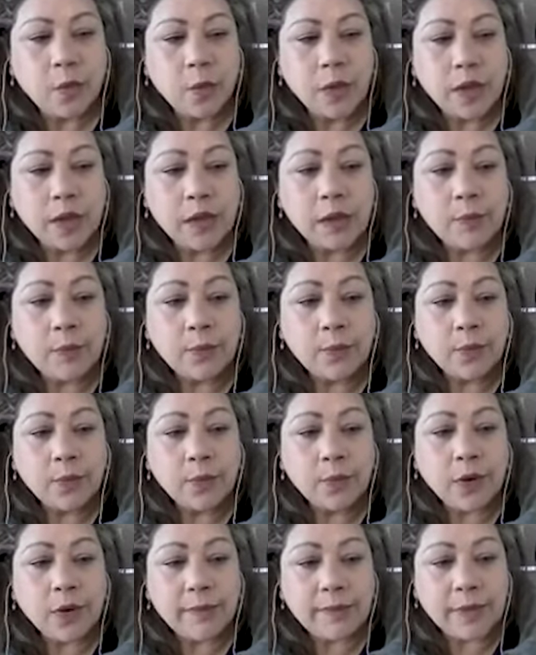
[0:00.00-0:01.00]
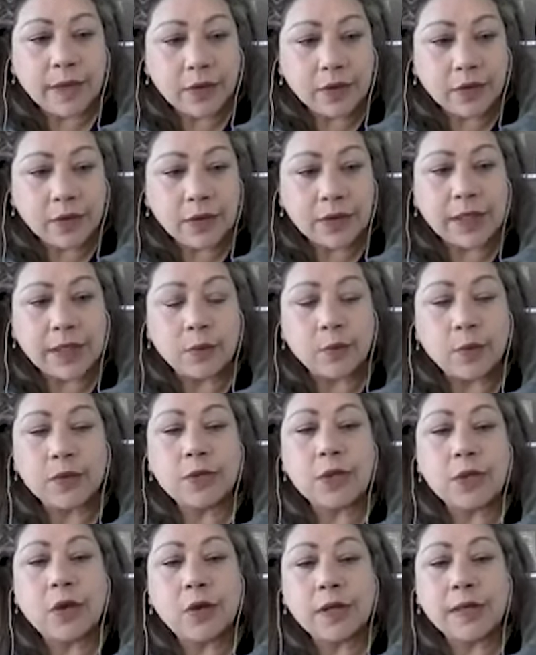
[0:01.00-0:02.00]
Well, primarily we're
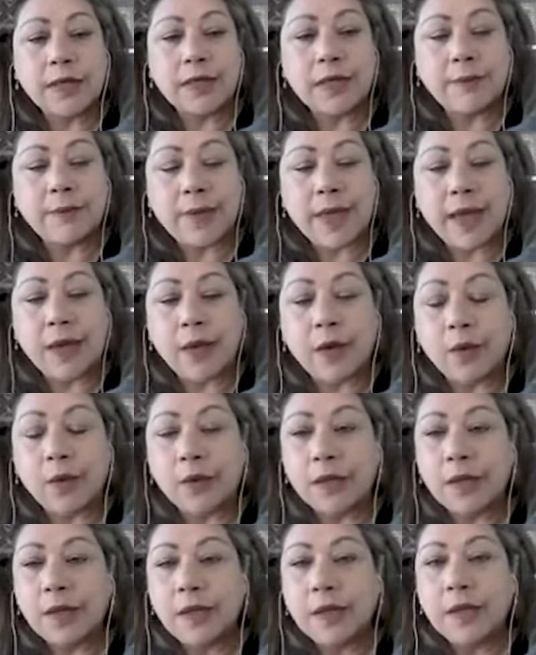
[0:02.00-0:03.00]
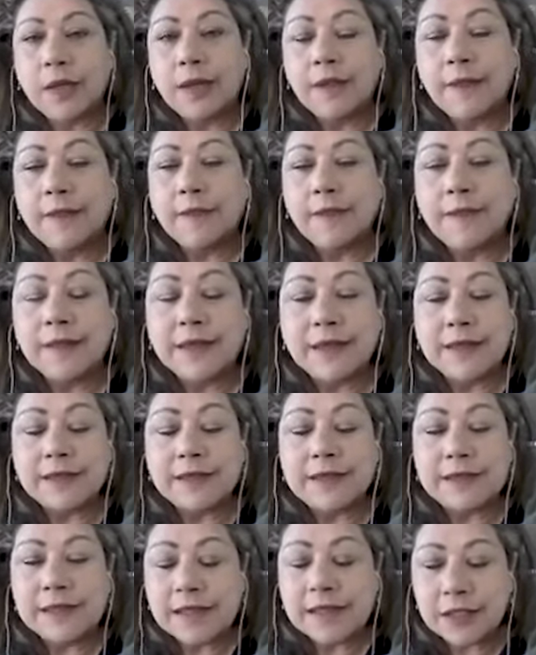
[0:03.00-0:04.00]
talking about the
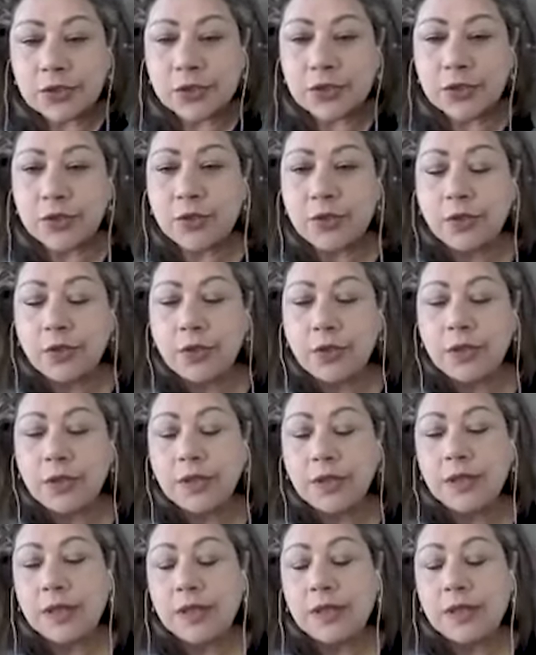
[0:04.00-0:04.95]
intentional